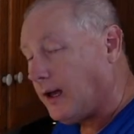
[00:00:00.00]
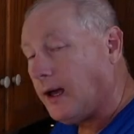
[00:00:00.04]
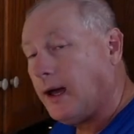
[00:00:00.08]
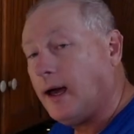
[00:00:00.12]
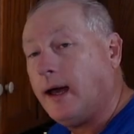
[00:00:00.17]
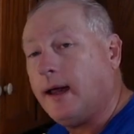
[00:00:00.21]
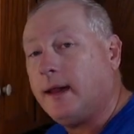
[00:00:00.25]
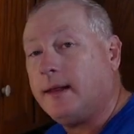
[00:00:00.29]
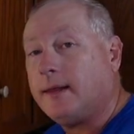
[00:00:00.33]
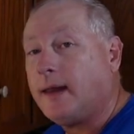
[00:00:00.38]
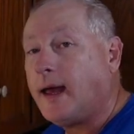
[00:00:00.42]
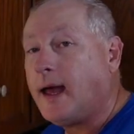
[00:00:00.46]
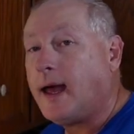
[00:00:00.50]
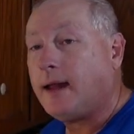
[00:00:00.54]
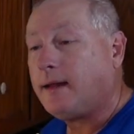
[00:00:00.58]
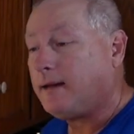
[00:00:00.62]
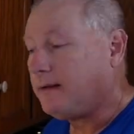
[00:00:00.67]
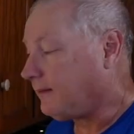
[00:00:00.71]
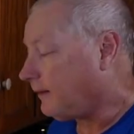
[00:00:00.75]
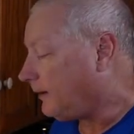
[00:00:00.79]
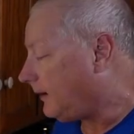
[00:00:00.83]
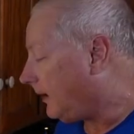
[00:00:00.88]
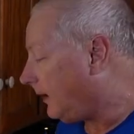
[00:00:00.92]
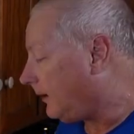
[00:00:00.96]
And that
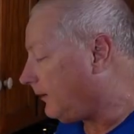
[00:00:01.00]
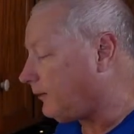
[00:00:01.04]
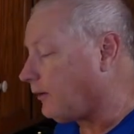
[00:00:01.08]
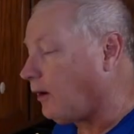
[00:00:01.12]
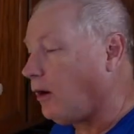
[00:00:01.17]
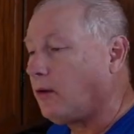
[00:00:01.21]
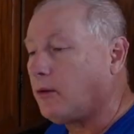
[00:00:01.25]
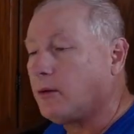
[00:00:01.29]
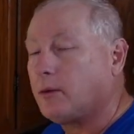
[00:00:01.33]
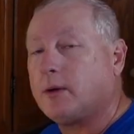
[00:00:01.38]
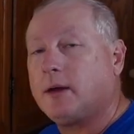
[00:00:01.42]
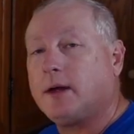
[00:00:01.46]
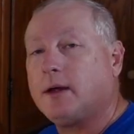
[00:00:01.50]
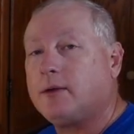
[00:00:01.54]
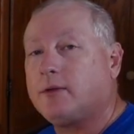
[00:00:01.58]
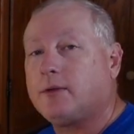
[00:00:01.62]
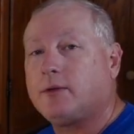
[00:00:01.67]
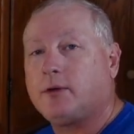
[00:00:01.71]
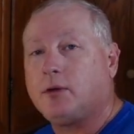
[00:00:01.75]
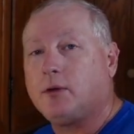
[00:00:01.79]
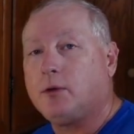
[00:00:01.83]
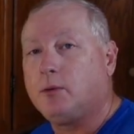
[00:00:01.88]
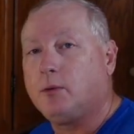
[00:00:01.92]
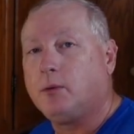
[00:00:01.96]
is all there is
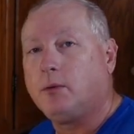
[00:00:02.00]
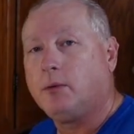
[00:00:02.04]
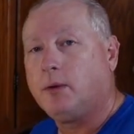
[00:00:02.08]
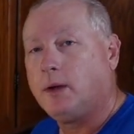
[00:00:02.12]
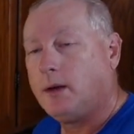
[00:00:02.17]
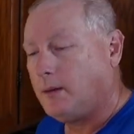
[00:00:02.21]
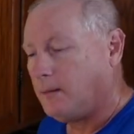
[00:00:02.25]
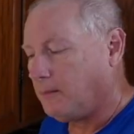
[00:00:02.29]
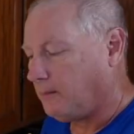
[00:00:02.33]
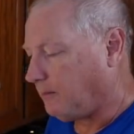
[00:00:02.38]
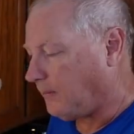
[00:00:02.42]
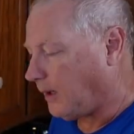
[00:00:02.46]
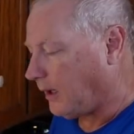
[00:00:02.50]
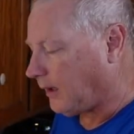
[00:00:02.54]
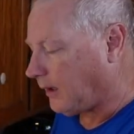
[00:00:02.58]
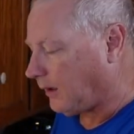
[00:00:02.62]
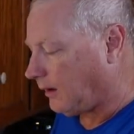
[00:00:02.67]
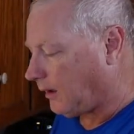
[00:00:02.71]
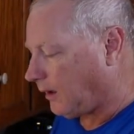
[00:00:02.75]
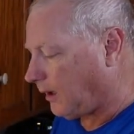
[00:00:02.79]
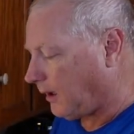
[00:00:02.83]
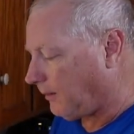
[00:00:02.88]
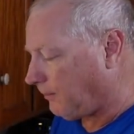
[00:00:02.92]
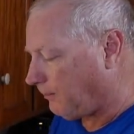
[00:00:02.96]
to
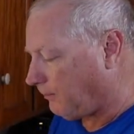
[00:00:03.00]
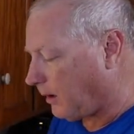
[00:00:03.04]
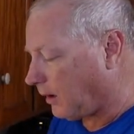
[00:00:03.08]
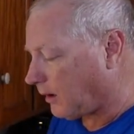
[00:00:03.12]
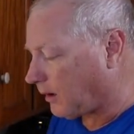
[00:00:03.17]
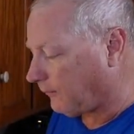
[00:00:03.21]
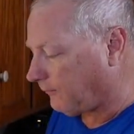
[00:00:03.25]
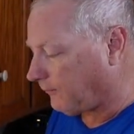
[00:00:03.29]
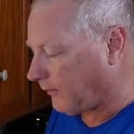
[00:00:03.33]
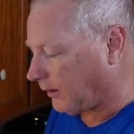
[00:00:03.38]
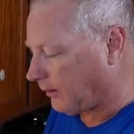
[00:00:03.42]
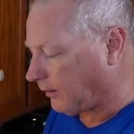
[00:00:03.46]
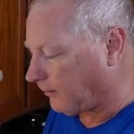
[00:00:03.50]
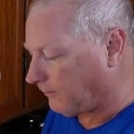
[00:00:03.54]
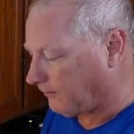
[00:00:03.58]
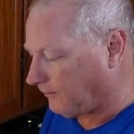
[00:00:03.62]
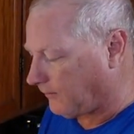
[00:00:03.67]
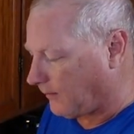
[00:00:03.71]
making a bucket feeder.